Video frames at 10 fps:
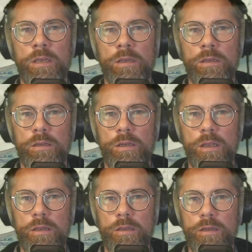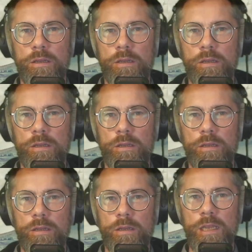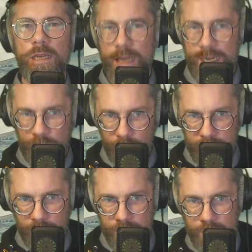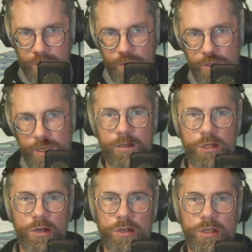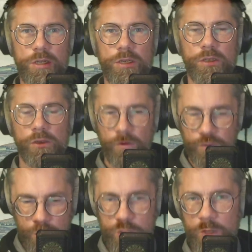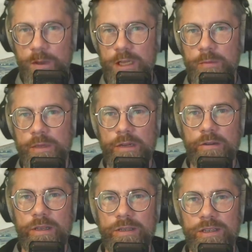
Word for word: Now, the intellectuals amongst the Northern Ireland churches, of course the Presbyterians,